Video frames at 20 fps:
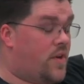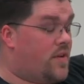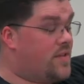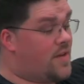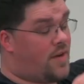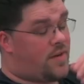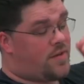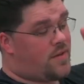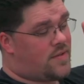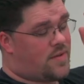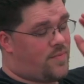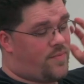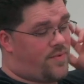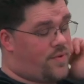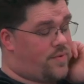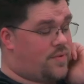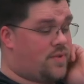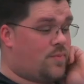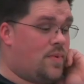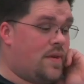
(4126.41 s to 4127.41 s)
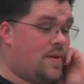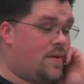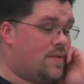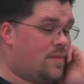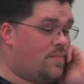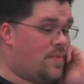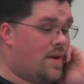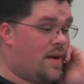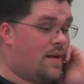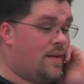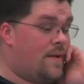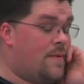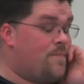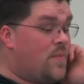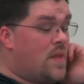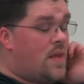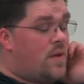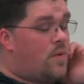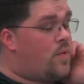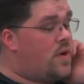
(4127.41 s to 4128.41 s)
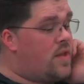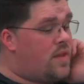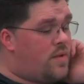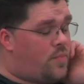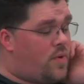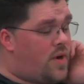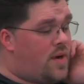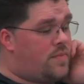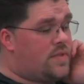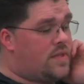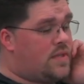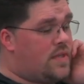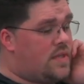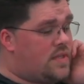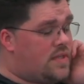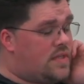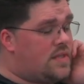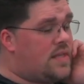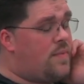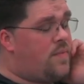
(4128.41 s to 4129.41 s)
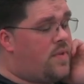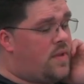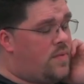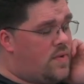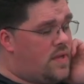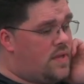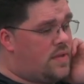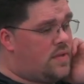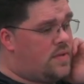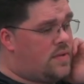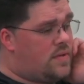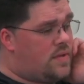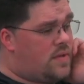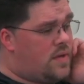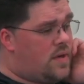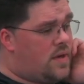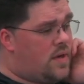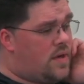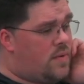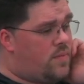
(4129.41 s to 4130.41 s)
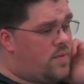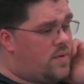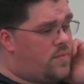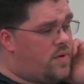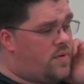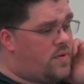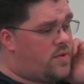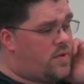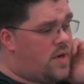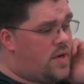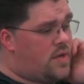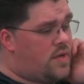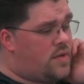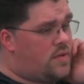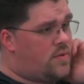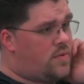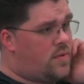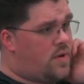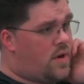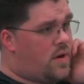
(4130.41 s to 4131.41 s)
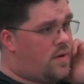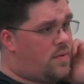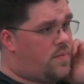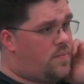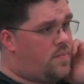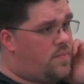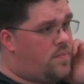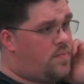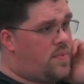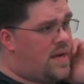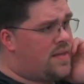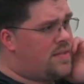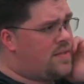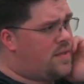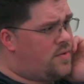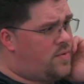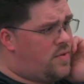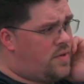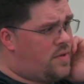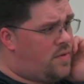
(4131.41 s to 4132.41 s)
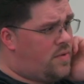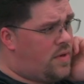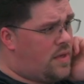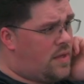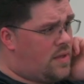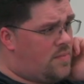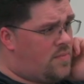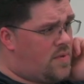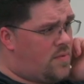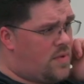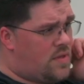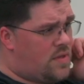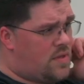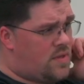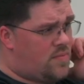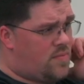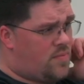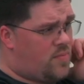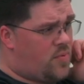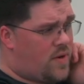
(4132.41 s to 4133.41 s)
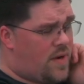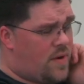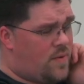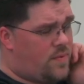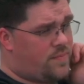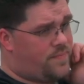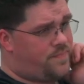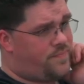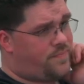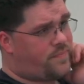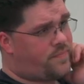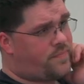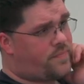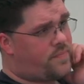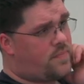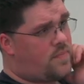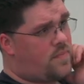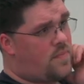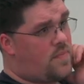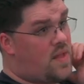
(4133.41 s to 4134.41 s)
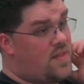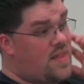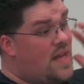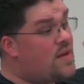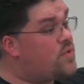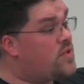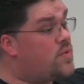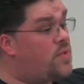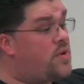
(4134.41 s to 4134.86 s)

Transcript: I'll talk to some fluent speakers about it. One of the problems, it's the same thing we, uh, when we were trying to do our basketry curriculum that we just put out, that